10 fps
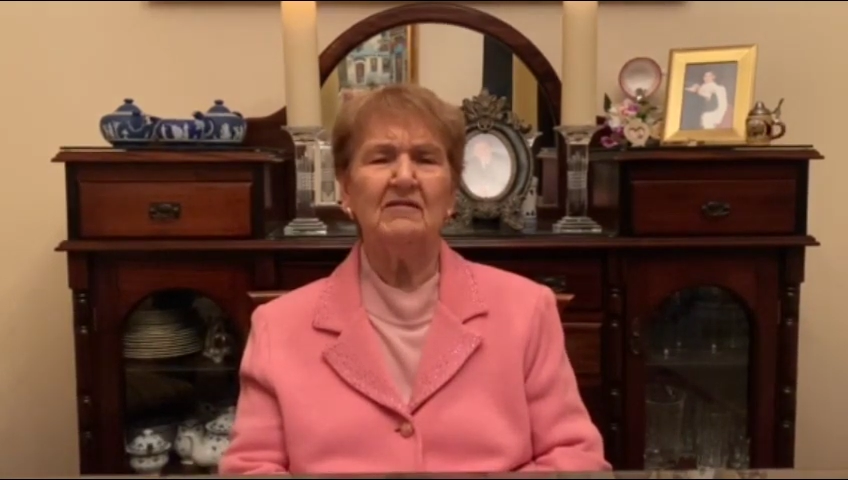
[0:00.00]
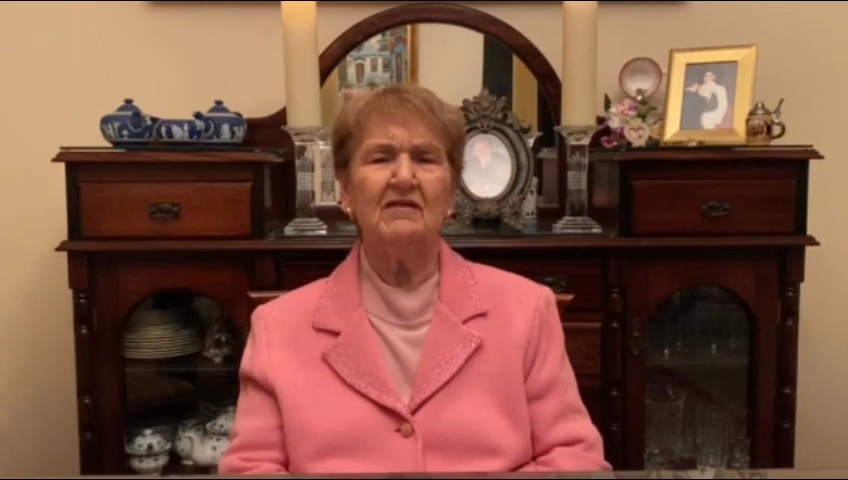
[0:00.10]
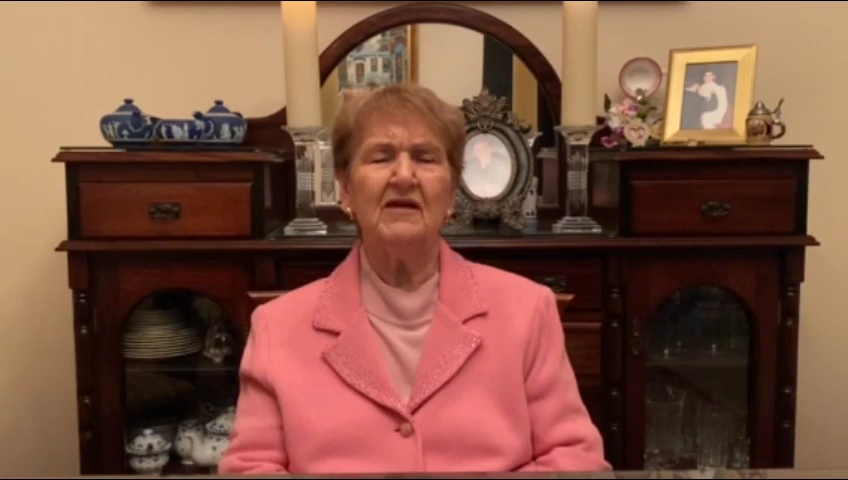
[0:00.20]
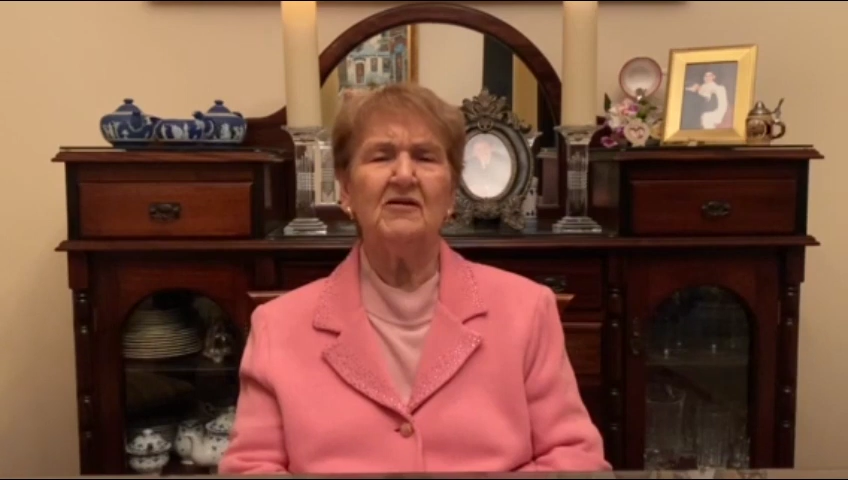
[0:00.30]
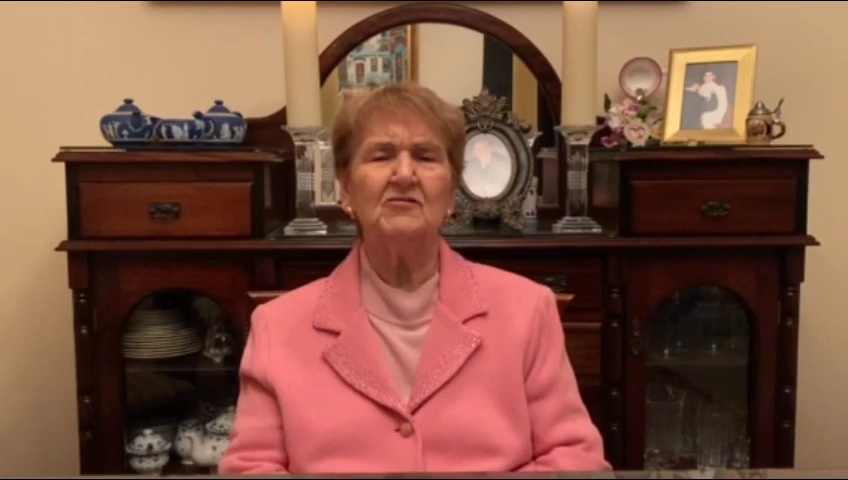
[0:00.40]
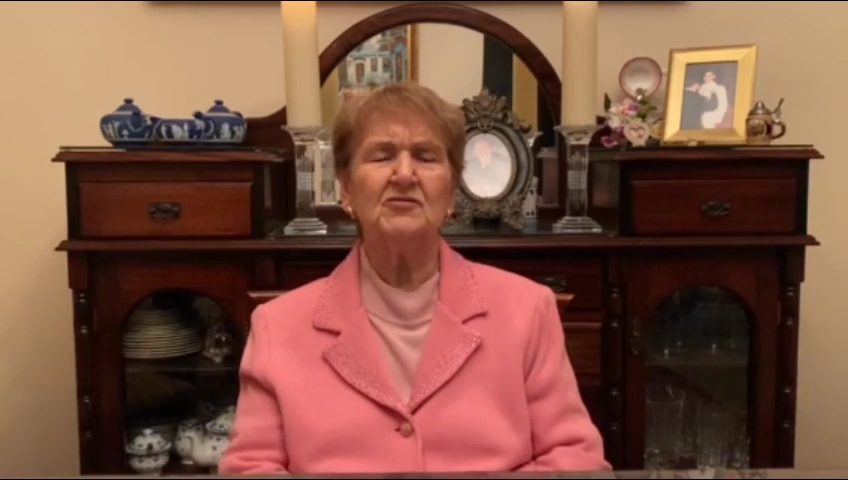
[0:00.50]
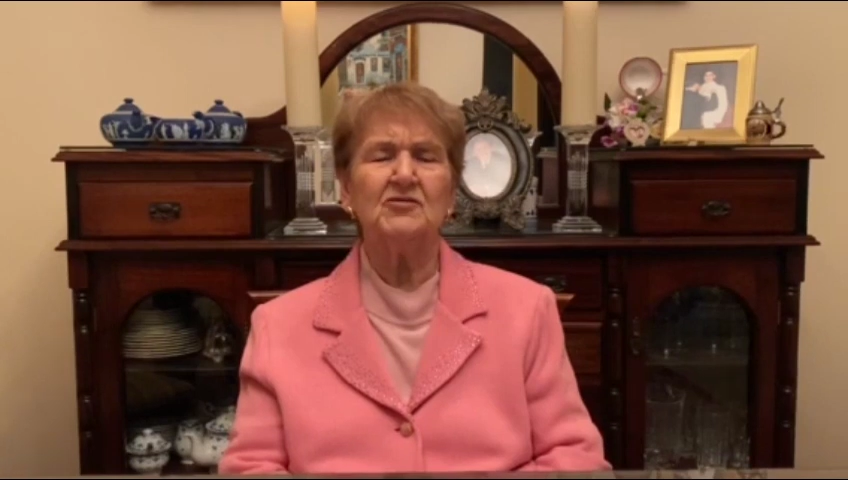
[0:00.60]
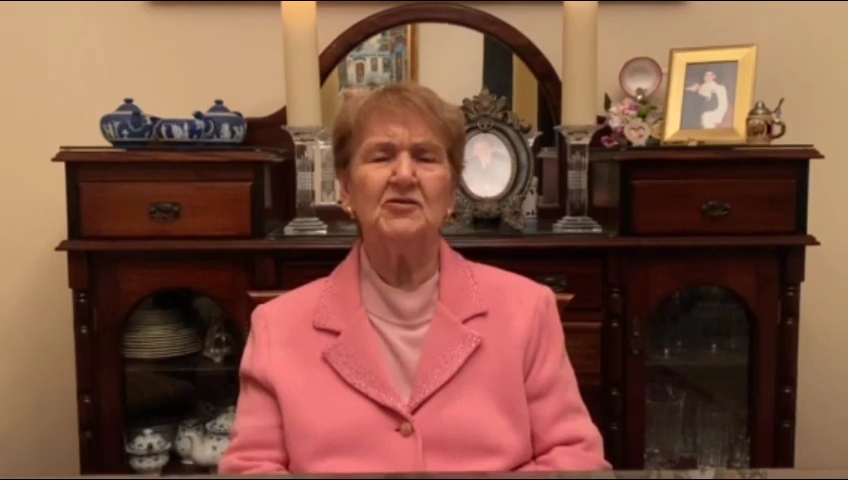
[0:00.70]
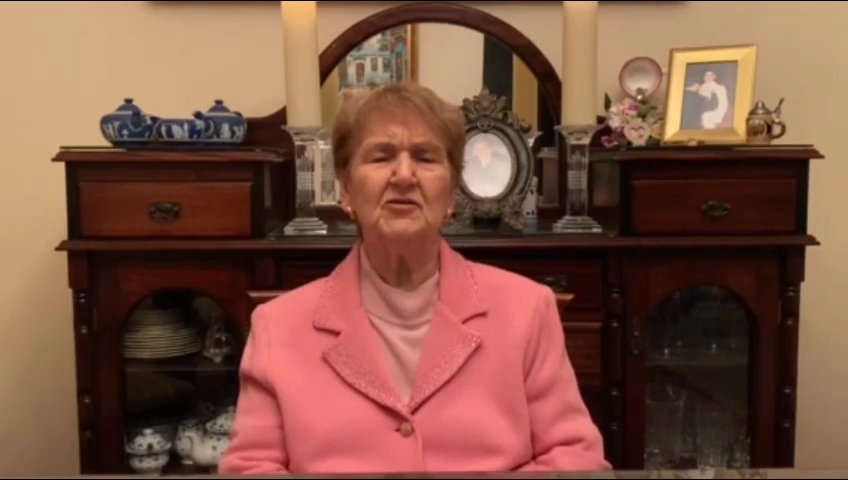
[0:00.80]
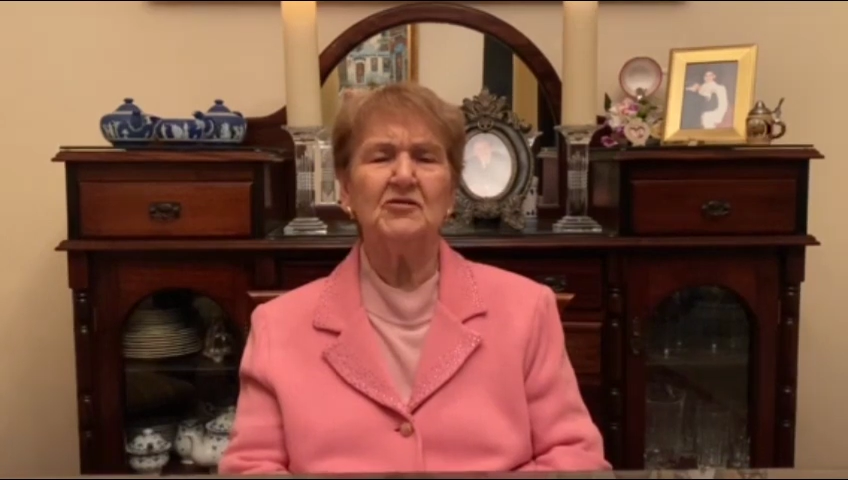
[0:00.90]
Thank you,
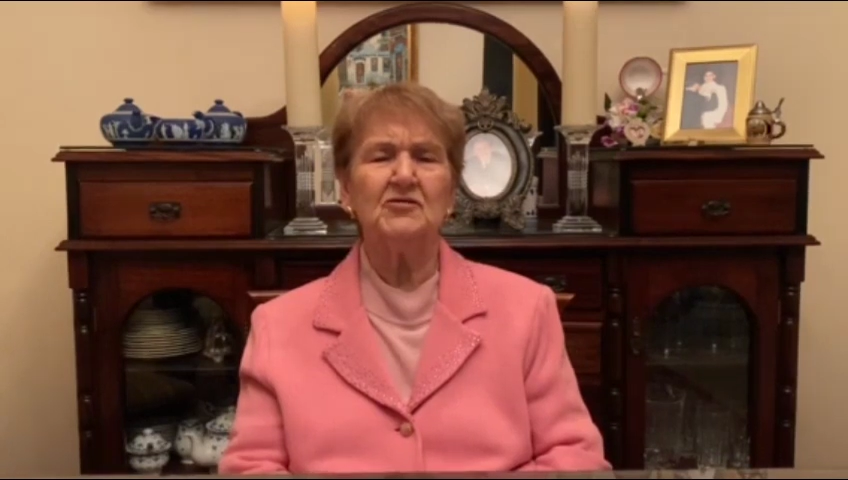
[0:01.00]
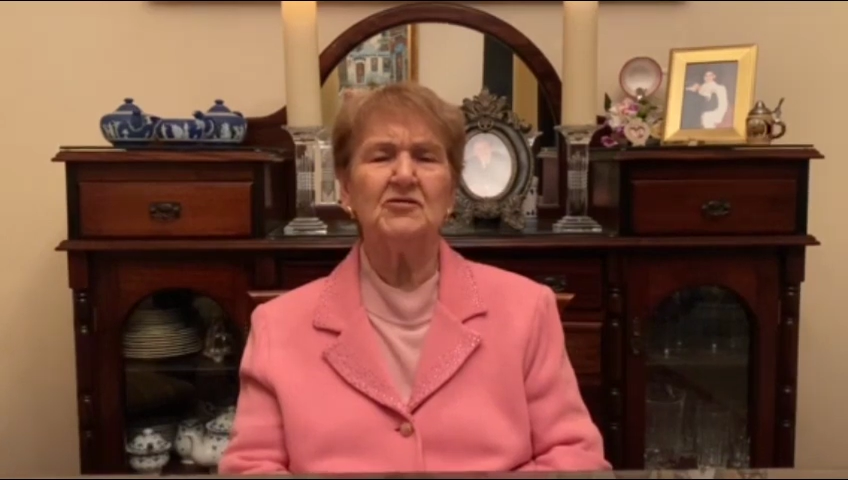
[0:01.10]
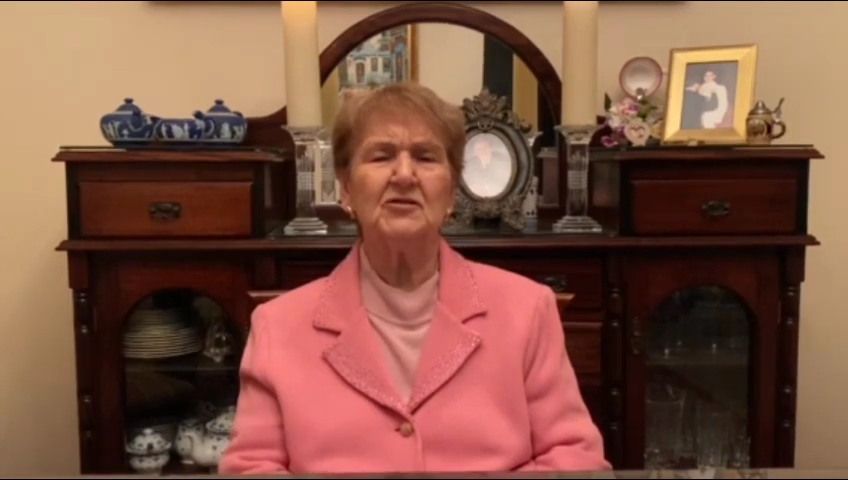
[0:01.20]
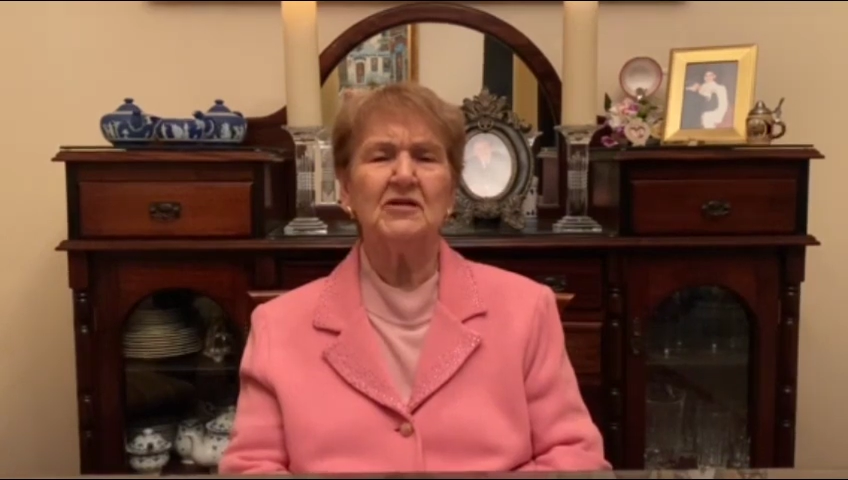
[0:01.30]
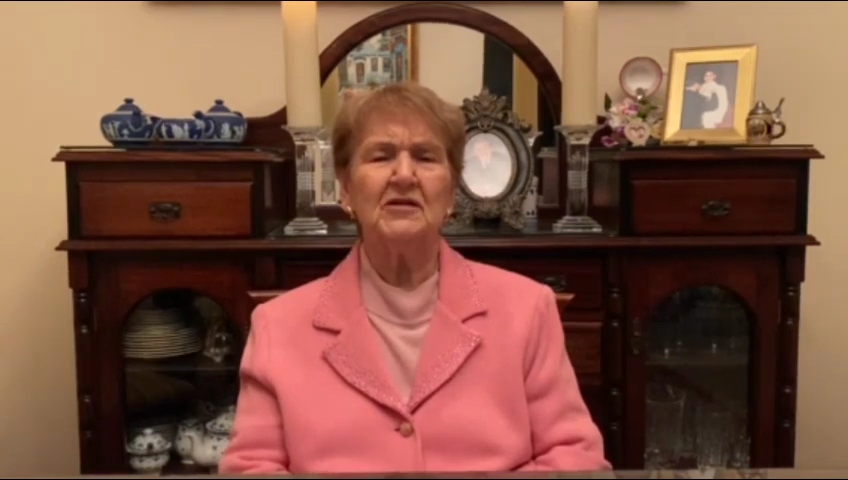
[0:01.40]
church,